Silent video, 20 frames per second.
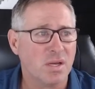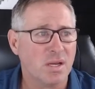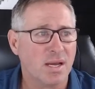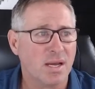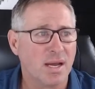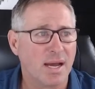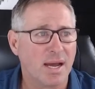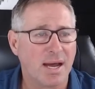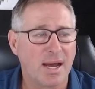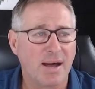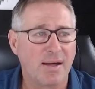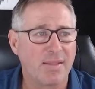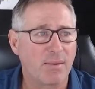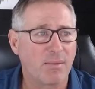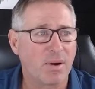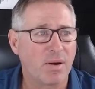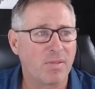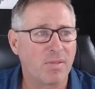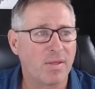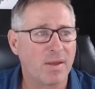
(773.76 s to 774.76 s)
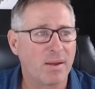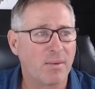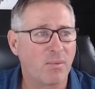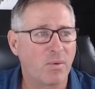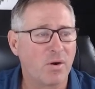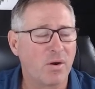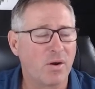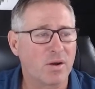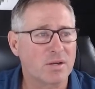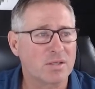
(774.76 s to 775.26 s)
That one there
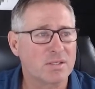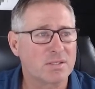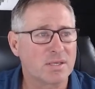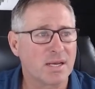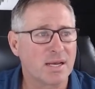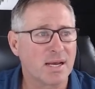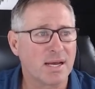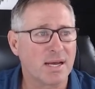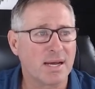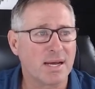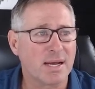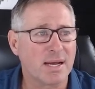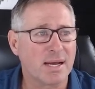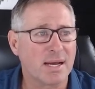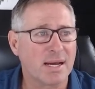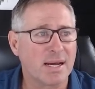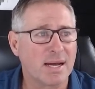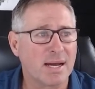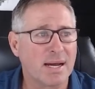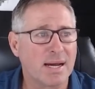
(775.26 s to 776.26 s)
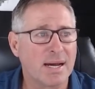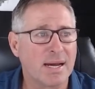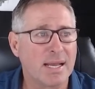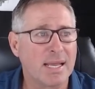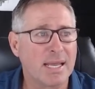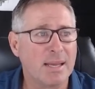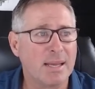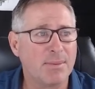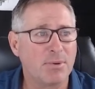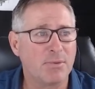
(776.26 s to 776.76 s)
works.
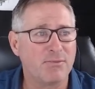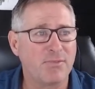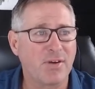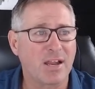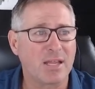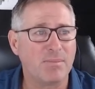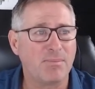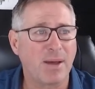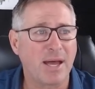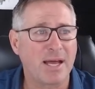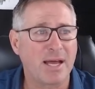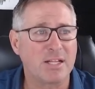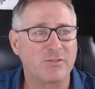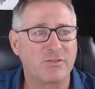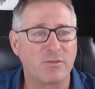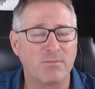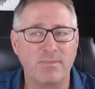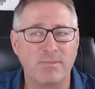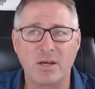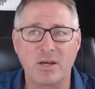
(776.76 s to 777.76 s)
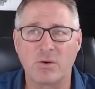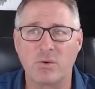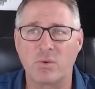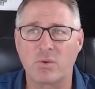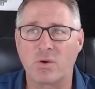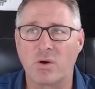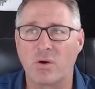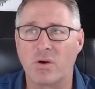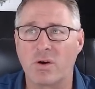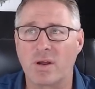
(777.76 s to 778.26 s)
Hip and valley battens for metal
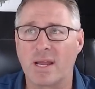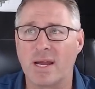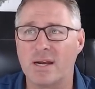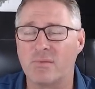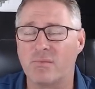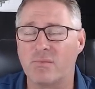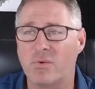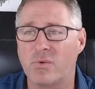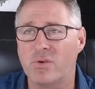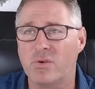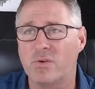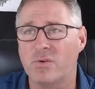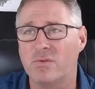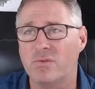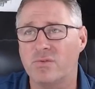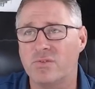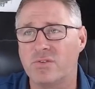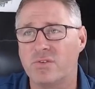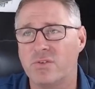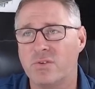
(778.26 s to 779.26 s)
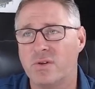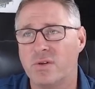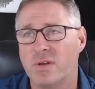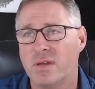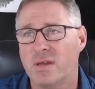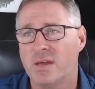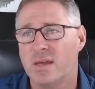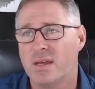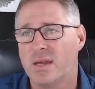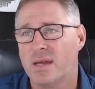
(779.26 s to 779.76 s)
corrugated roofs.
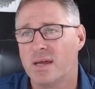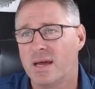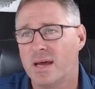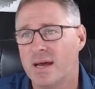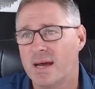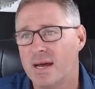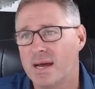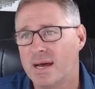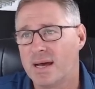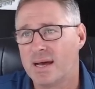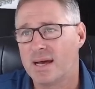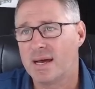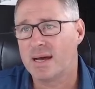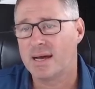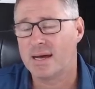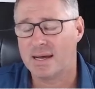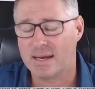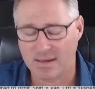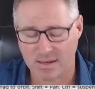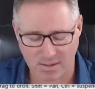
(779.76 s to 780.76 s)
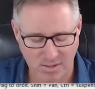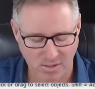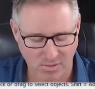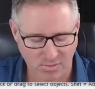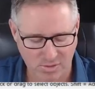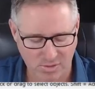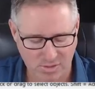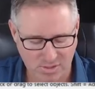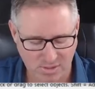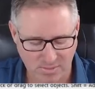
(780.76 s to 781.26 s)
It's
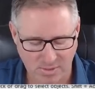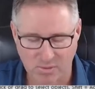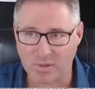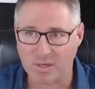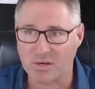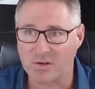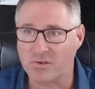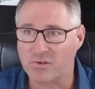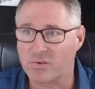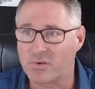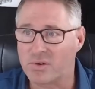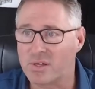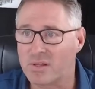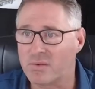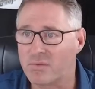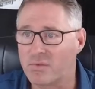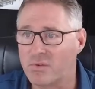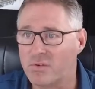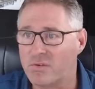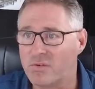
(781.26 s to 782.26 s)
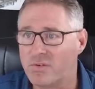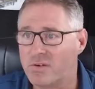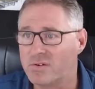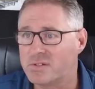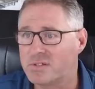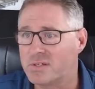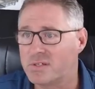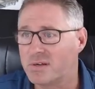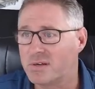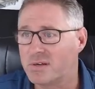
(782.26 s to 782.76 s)
going to be quicker to draw another roof here, isn't it?